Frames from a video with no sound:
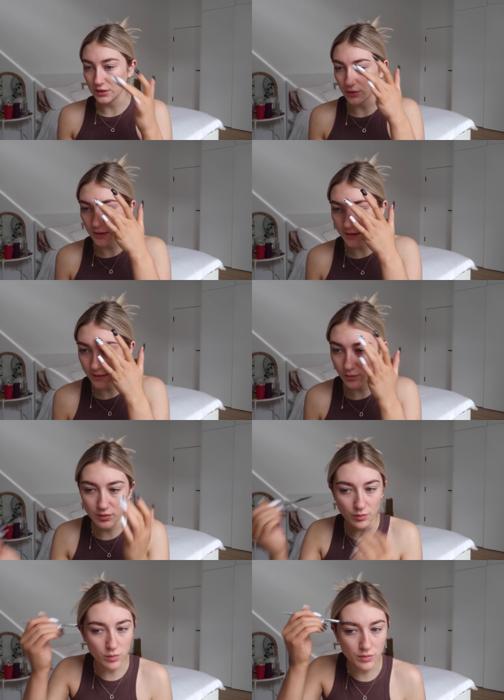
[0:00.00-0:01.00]
good.
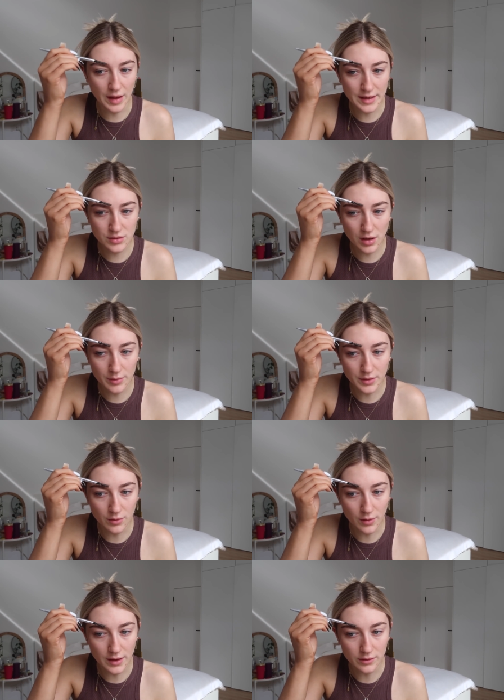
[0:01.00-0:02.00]
That has not happened
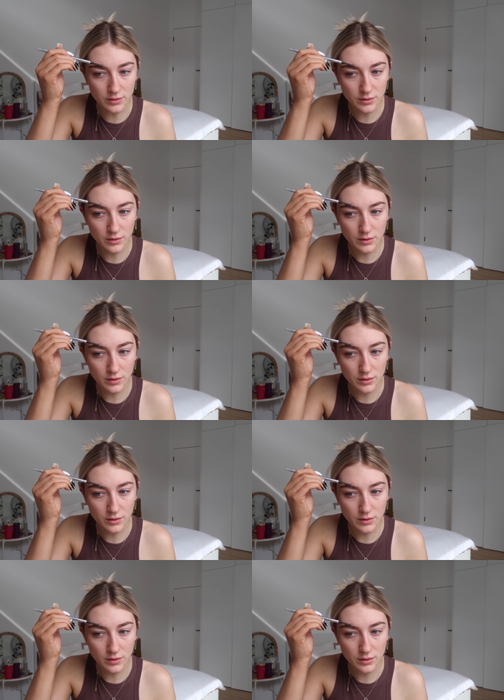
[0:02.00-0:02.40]
in a while.